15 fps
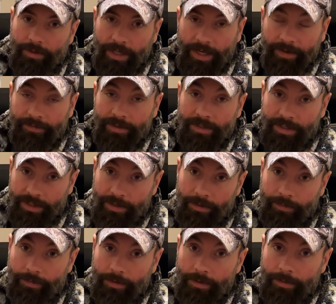to have the
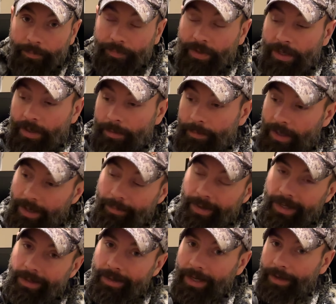silver. But I
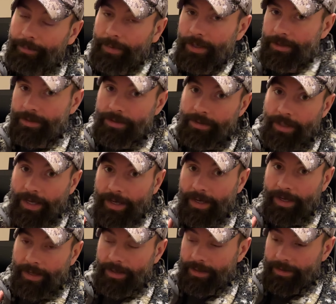mean, that much of
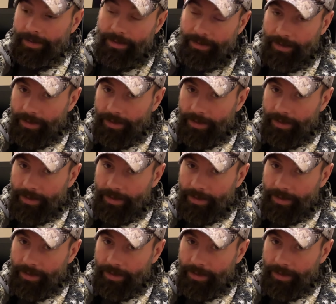that, and then